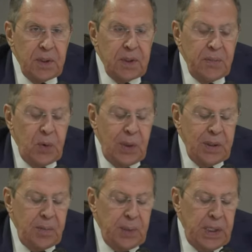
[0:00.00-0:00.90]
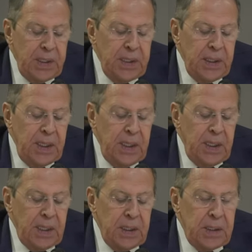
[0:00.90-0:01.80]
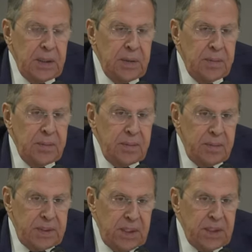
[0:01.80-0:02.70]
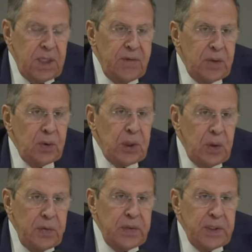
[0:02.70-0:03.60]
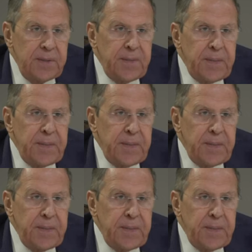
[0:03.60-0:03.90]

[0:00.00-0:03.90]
who are prepared to go to Ukraine to uphold a